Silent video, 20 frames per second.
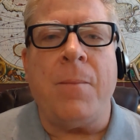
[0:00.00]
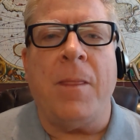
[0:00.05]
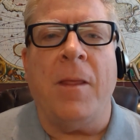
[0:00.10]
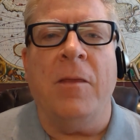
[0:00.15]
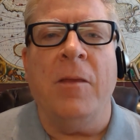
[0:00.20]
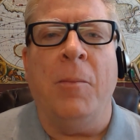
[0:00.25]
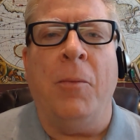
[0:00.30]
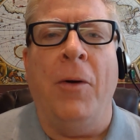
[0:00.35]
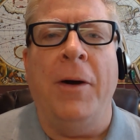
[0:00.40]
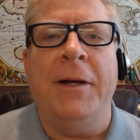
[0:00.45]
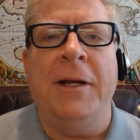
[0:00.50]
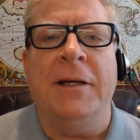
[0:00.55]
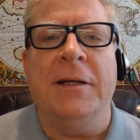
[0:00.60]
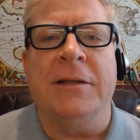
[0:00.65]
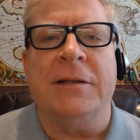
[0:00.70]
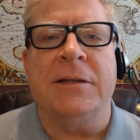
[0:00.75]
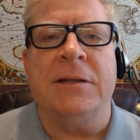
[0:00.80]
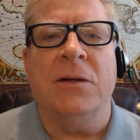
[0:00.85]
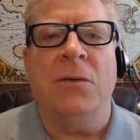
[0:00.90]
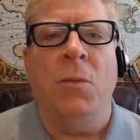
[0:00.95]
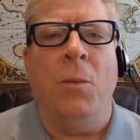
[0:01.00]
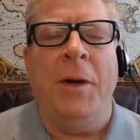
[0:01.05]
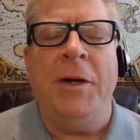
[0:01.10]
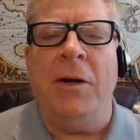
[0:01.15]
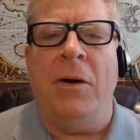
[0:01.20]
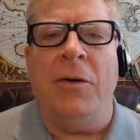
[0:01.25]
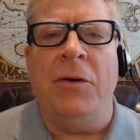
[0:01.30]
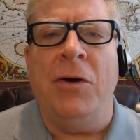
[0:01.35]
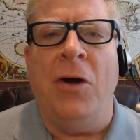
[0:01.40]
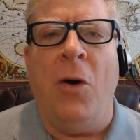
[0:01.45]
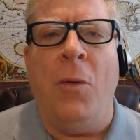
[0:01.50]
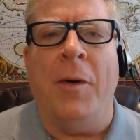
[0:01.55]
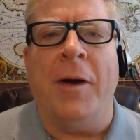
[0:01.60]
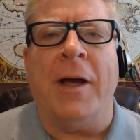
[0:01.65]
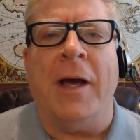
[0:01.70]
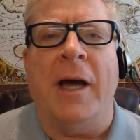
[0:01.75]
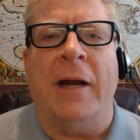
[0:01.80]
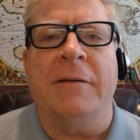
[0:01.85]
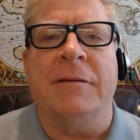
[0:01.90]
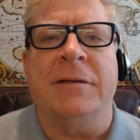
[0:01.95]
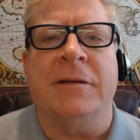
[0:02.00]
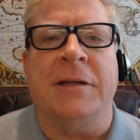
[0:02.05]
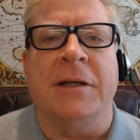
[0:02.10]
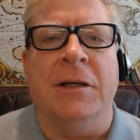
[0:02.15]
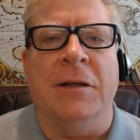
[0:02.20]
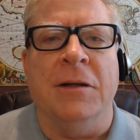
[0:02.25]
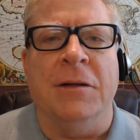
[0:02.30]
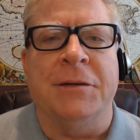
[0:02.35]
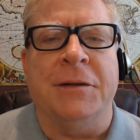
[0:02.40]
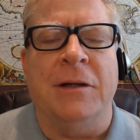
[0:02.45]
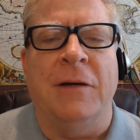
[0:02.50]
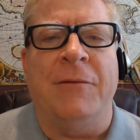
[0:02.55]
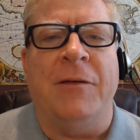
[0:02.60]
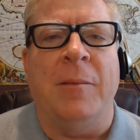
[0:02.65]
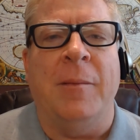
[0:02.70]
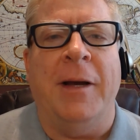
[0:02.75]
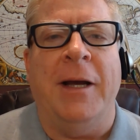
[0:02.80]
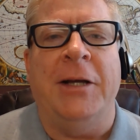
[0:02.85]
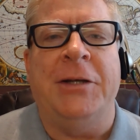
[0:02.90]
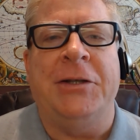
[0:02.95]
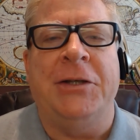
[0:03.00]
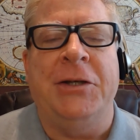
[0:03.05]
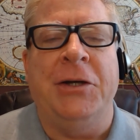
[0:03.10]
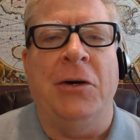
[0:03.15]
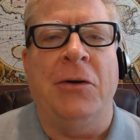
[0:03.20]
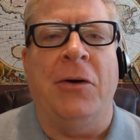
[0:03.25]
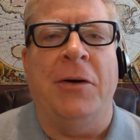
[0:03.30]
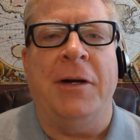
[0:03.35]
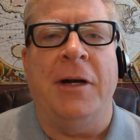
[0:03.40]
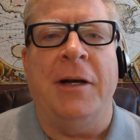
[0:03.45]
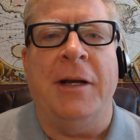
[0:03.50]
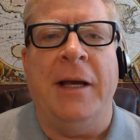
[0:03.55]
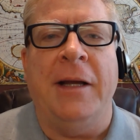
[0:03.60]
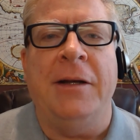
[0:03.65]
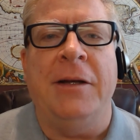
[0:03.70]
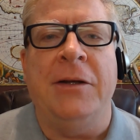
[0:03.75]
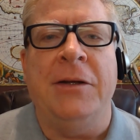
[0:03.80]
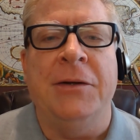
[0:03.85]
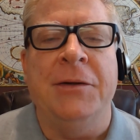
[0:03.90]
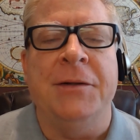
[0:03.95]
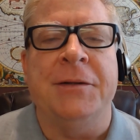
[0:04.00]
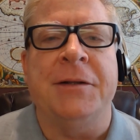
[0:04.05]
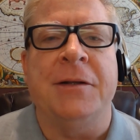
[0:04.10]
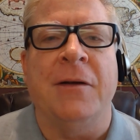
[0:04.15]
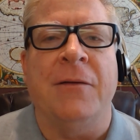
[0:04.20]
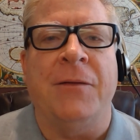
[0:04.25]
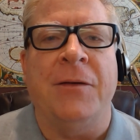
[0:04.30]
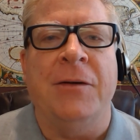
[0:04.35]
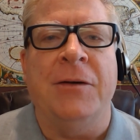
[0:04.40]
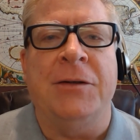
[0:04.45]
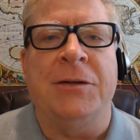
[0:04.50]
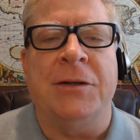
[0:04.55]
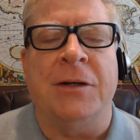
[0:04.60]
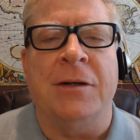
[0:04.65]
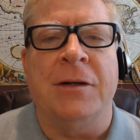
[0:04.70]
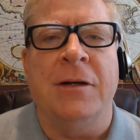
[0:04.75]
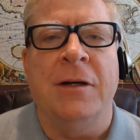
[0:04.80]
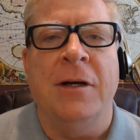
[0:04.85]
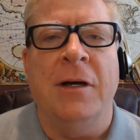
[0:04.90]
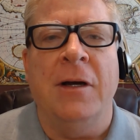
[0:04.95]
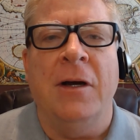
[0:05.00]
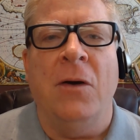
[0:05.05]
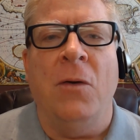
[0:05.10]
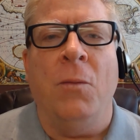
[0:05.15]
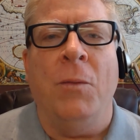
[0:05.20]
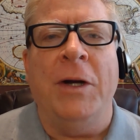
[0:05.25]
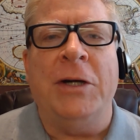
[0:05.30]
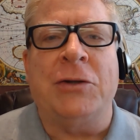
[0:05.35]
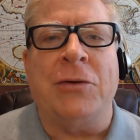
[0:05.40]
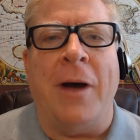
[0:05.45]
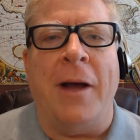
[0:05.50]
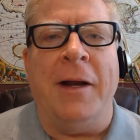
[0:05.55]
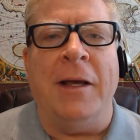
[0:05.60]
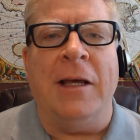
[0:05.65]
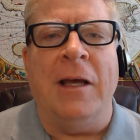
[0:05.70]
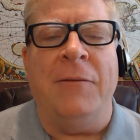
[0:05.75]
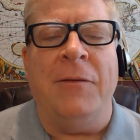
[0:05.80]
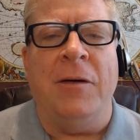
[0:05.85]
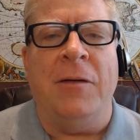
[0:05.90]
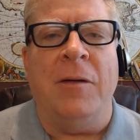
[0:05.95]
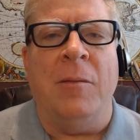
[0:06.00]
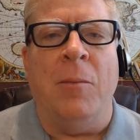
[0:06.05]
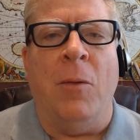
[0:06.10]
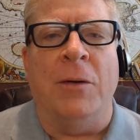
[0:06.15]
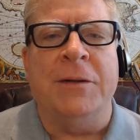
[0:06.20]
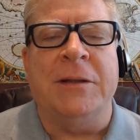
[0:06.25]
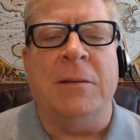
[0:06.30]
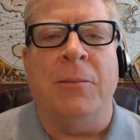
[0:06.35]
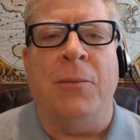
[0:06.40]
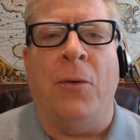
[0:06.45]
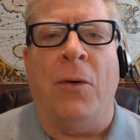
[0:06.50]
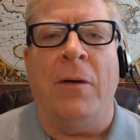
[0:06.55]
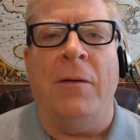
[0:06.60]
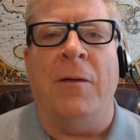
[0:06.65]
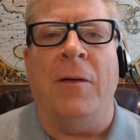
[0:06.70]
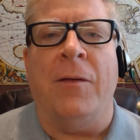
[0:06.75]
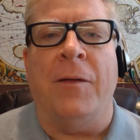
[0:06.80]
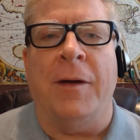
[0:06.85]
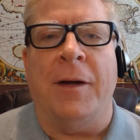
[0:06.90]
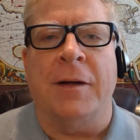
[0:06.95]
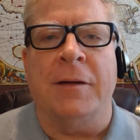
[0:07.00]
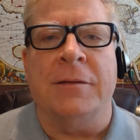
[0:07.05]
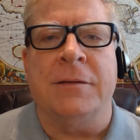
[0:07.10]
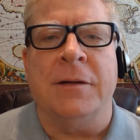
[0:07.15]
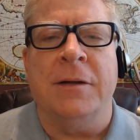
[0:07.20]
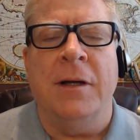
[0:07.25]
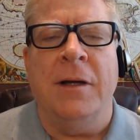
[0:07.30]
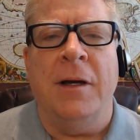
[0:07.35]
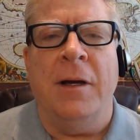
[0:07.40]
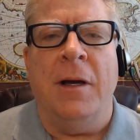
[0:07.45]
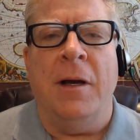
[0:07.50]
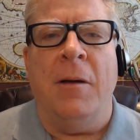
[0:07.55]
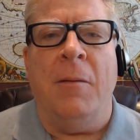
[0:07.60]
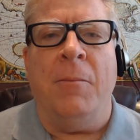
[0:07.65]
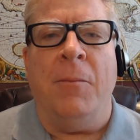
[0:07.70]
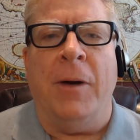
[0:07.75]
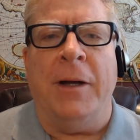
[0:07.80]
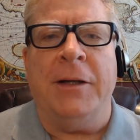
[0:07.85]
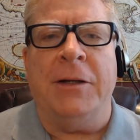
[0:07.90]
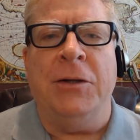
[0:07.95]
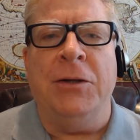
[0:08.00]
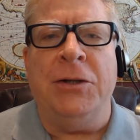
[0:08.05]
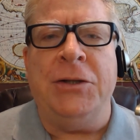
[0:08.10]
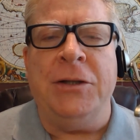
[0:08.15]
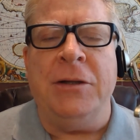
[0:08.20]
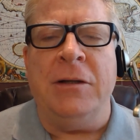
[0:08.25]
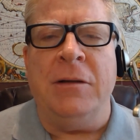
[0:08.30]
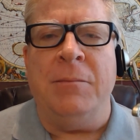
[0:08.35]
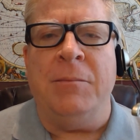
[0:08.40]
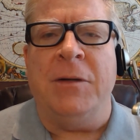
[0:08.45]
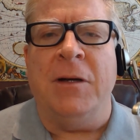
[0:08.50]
The point is, we don't know what kind of skills or information you're going to need to use in the future. We try to give you the most important things, but you should